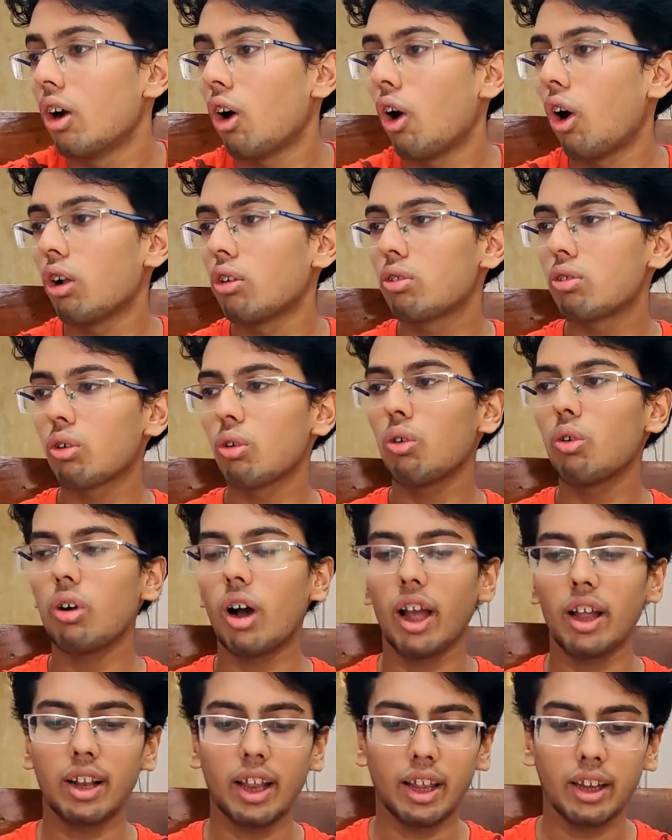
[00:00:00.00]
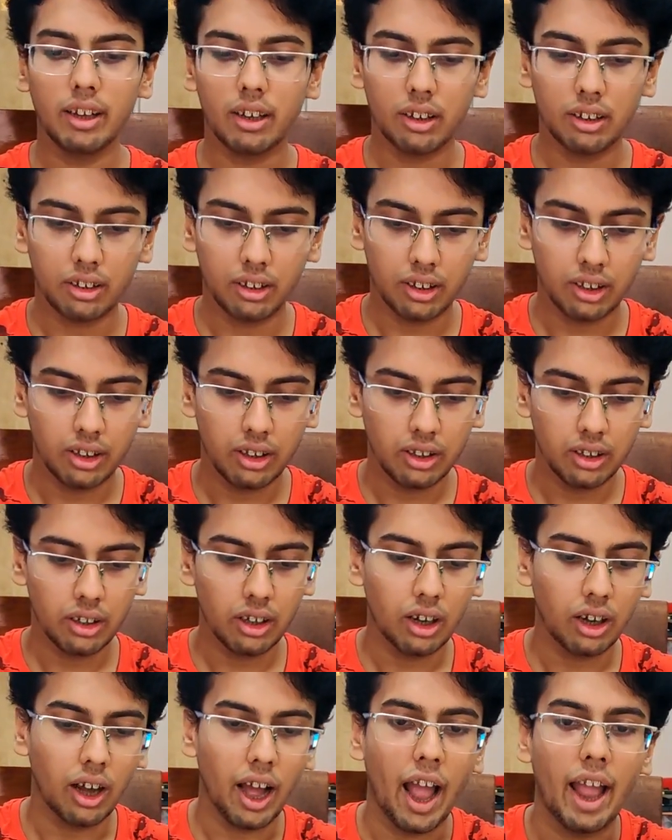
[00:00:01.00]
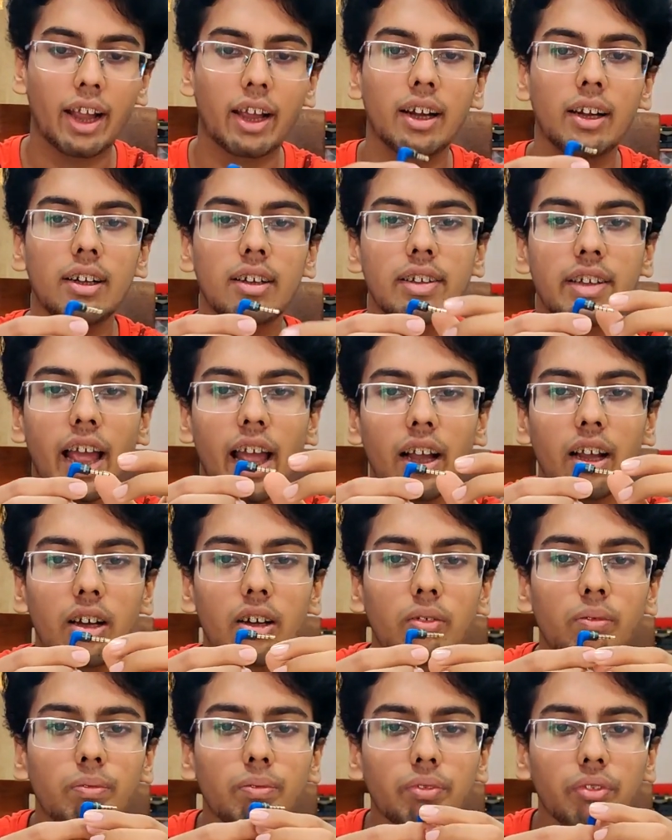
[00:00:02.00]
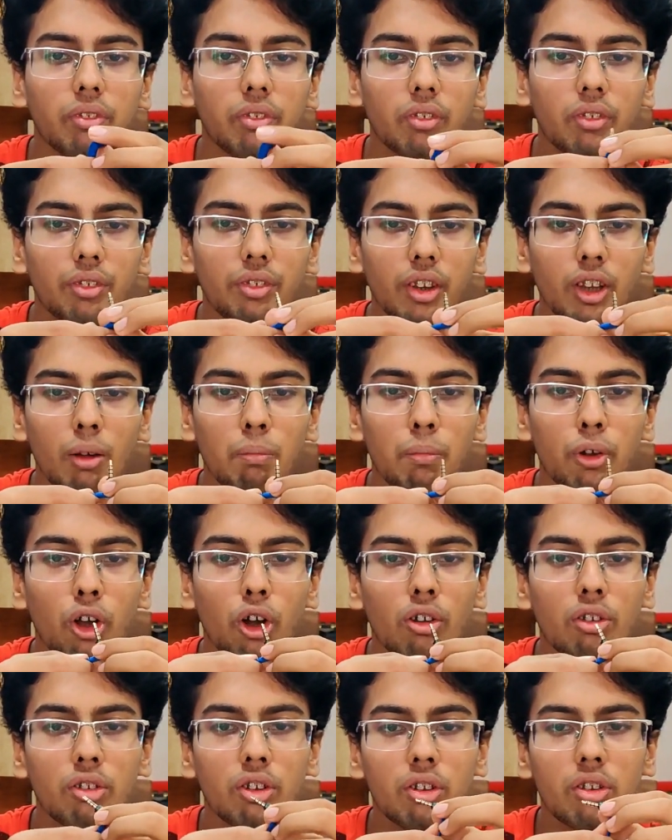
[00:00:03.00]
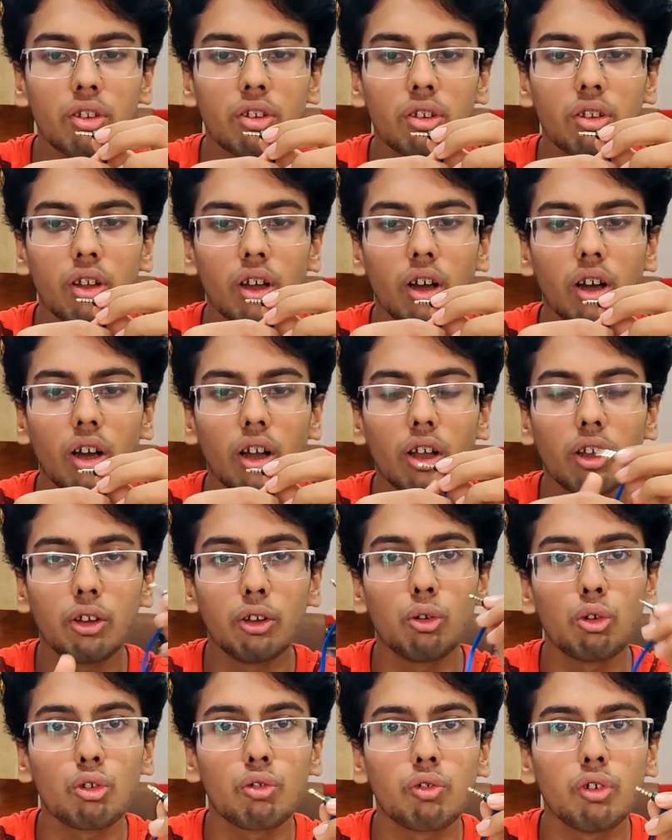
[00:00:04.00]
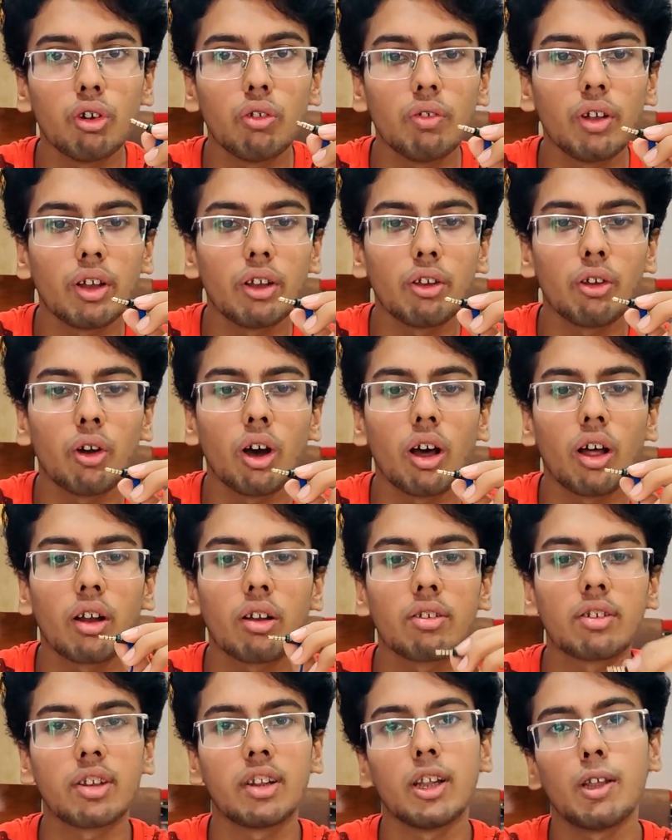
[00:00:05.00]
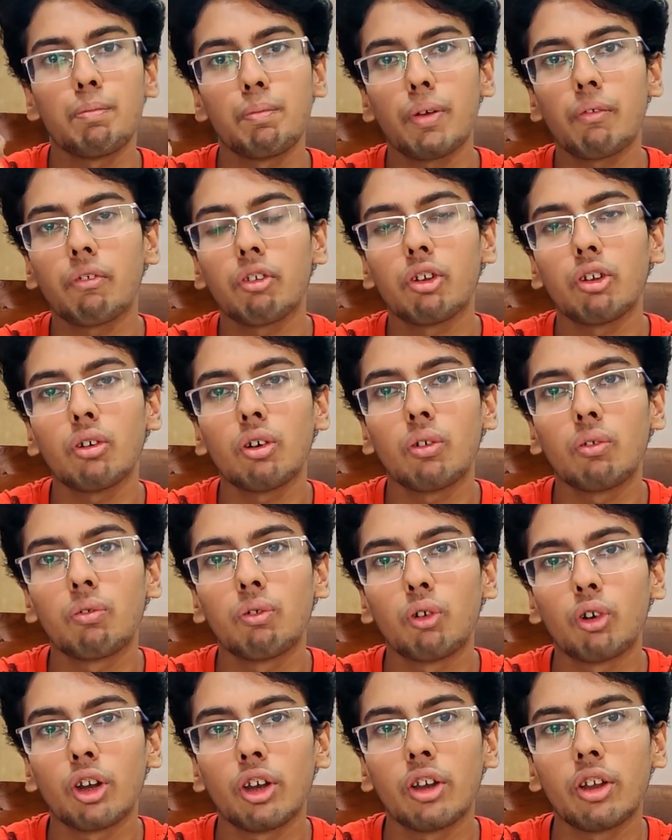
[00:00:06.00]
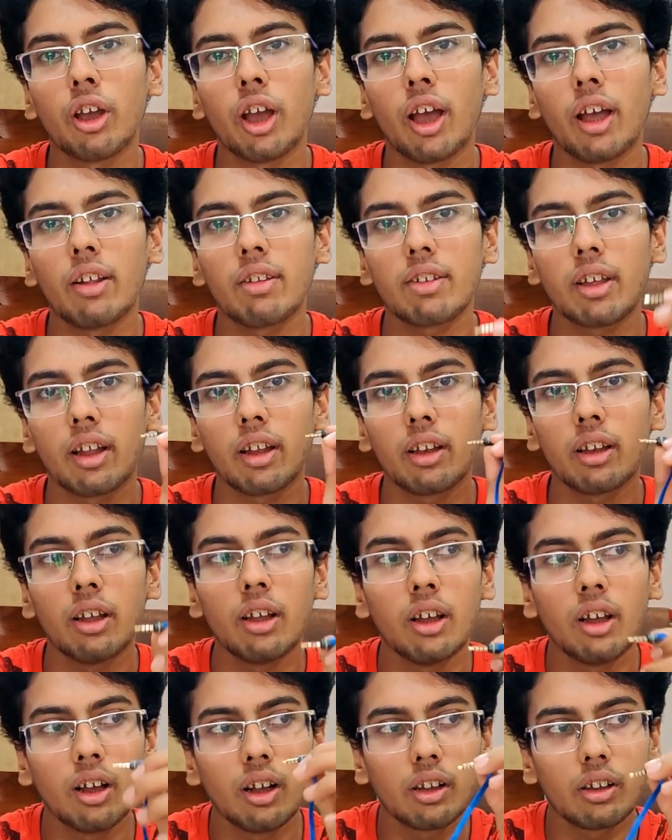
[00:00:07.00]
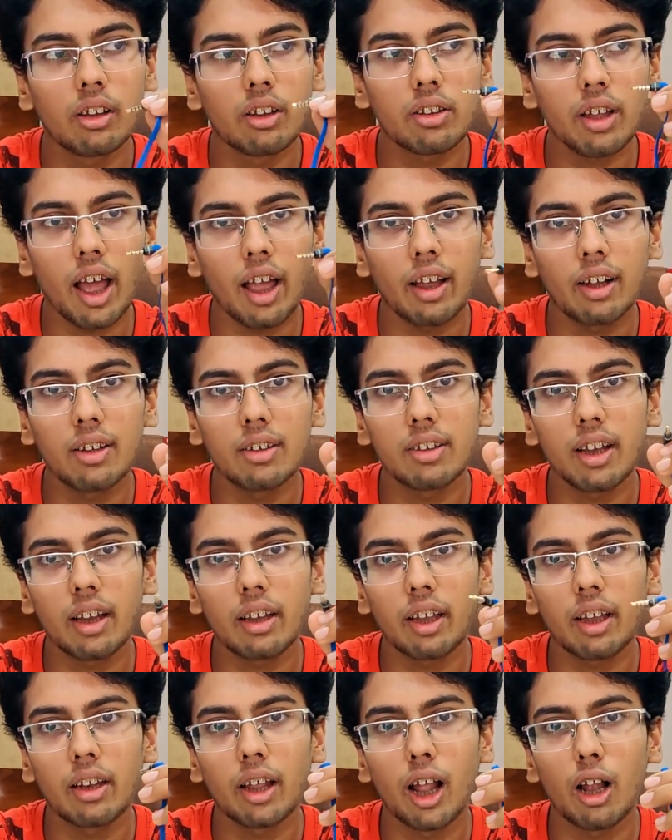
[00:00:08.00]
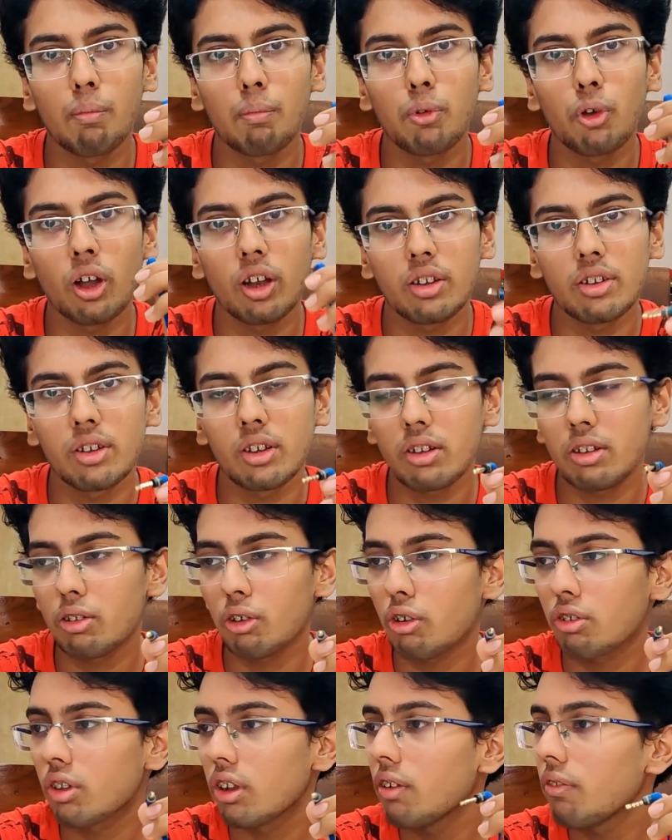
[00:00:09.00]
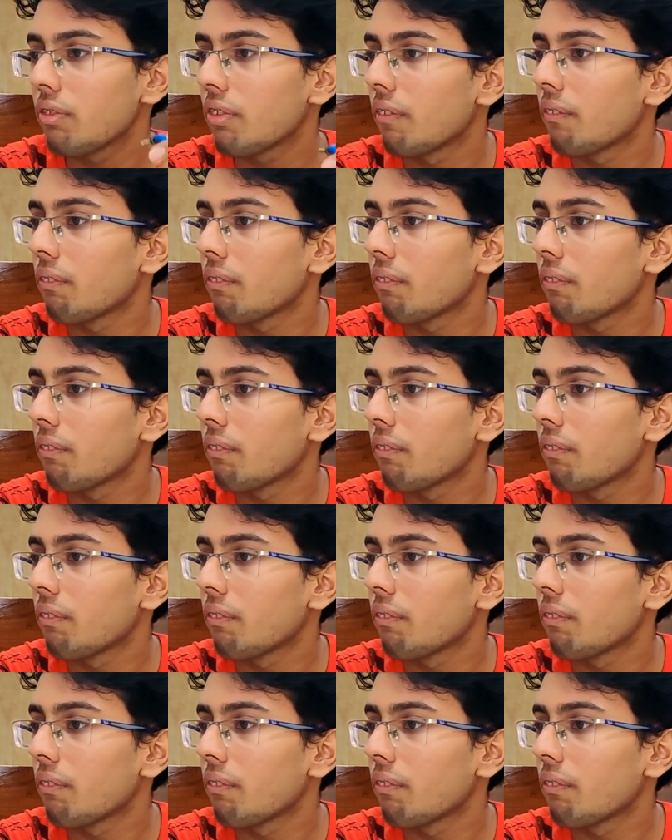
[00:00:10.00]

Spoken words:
Also, I like the angle jack, because this is useful when you are sleeping with your phone in your hands, and this angle jack can help you adjust yourself.